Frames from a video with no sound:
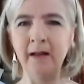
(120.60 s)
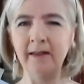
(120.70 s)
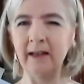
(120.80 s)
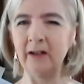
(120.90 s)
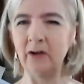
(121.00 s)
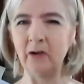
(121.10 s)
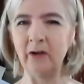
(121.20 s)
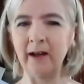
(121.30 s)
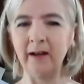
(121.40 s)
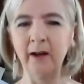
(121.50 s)
Said
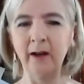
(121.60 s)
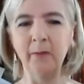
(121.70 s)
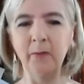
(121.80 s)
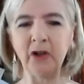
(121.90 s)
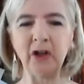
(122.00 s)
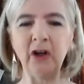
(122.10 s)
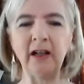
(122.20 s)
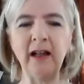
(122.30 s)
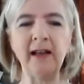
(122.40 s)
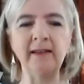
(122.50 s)
Dora, pushing her
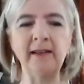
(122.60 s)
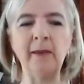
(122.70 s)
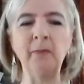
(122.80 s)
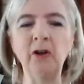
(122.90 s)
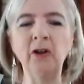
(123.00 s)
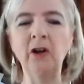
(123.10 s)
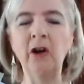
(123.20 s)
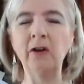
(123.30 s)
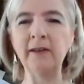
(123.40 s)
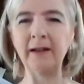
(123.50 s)
glasses on her
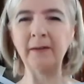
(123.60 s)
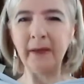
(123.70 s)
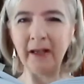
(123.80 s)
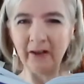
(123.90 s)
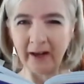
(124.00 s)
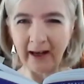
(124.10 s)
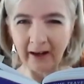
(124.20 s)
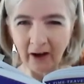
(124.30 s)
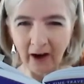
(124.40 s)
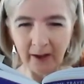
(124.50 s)
nose and peering
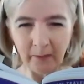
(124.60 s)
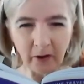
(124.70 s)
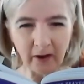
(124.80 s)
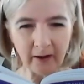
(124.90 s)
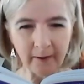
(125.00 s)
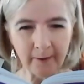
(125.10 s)
at a guidebook.